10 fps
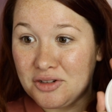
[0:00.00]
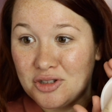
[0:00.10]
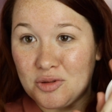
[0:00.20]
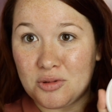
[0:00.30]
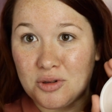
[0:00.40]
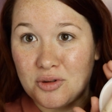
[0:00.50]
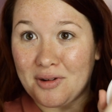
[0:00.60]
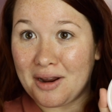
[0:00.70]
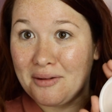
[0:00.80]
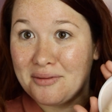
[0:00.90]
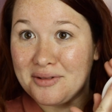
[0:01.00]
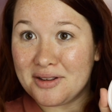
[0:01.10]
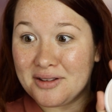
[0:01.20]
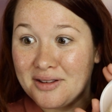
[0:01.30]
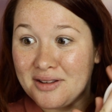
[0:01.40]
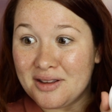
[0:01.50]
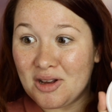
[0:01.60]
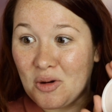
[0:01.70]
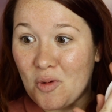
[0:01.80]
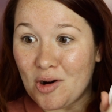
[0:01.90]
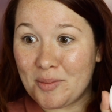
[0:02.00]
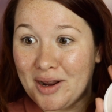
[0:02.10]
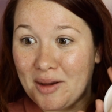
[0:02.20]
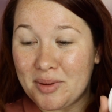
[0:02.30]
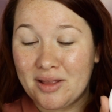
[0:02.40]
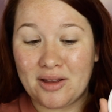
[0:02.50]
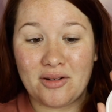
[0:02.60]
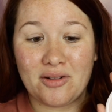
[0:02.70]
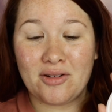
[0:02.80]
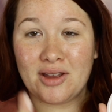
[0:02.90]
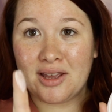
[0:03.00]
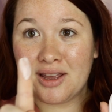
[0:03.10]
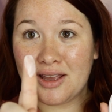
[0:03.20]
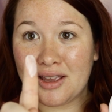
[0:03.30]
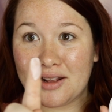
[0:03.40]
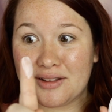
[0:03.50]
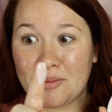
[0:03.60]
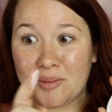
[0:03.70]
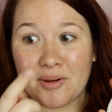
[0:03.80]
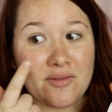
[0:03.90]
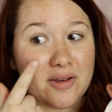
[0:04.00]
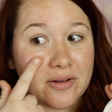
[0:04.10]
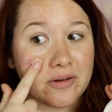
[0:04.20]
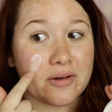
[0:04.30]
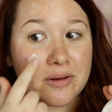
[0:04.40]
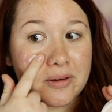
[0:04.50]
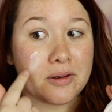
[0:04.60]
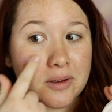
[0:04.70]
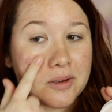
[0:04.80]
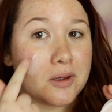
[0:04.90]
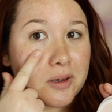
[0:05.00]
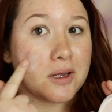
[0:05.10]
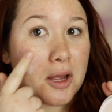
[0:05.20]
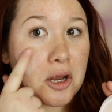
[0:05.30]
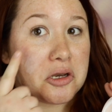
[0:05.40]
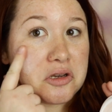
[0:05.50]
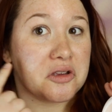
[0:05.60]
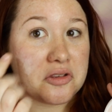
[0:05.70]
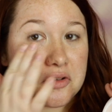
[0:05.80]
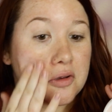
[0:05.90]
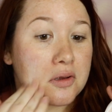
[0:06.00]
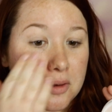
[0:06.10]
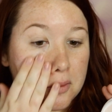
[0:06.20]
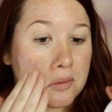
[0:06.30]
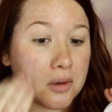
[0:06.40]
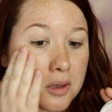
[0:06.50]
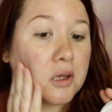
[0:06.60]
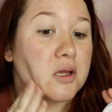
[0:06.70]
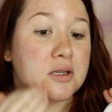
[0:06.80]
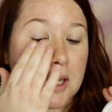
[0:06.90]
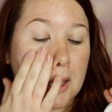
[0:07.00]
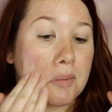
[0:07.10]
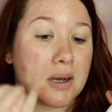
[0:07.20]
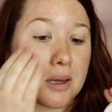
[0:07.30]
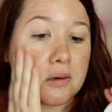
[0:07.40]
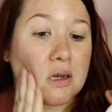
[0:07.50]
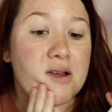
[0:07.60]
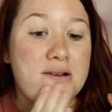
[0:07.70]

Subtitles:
Just swirl it around, warm it up a little, get some on my finger, and just tap it in.